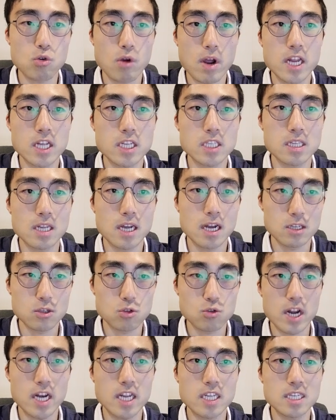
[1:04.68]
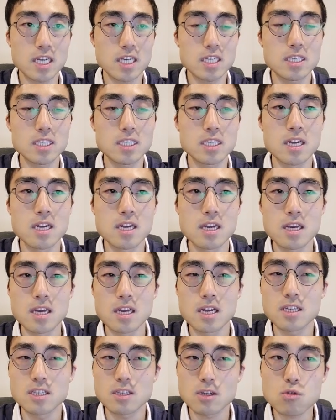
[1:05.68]
training sessions
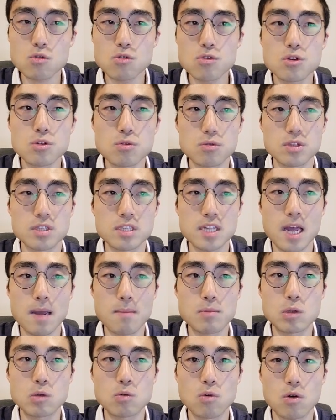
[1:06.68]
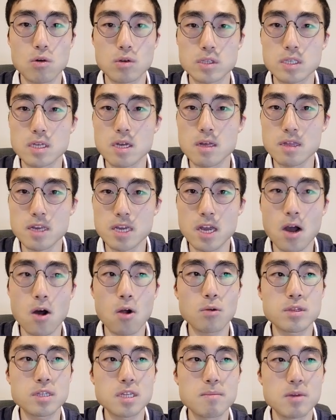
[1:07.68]
is a crucial step towards the
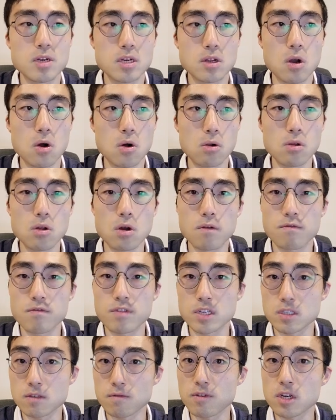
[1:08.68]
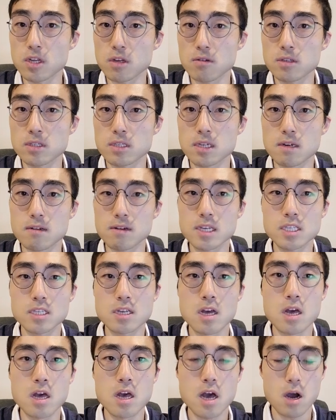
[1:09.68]
ultimate goal of this video
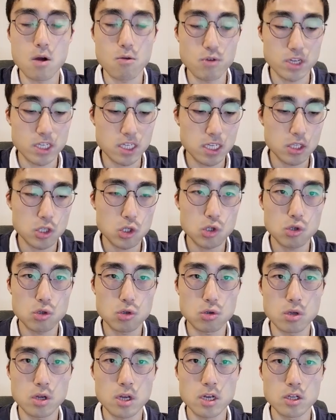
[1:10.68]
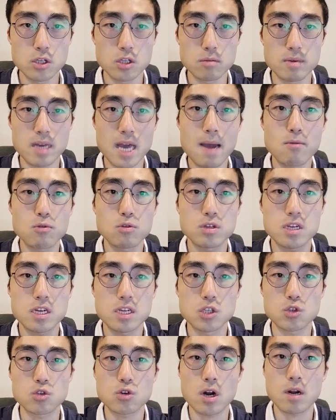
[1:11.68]
series, which is to be able to
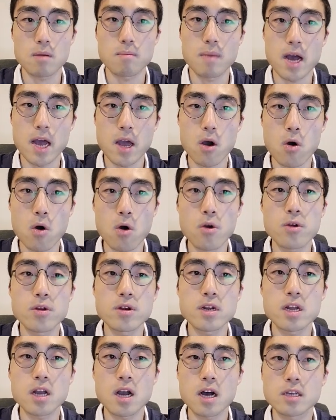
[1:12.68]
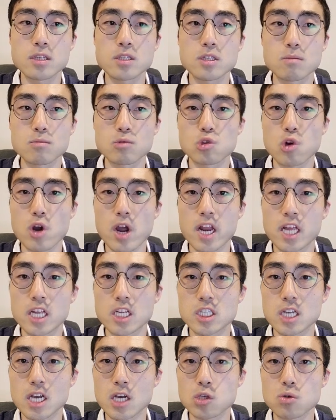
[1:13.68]
construct my own custom
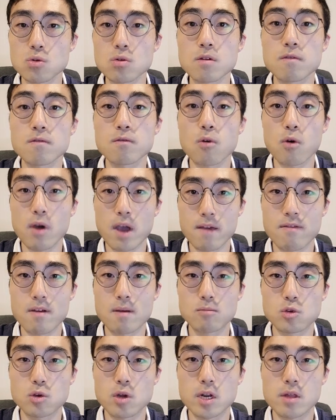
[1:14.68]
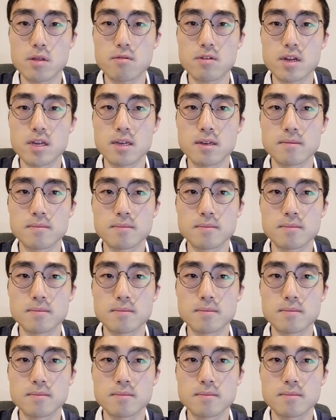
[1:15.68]
training schedule for FM23.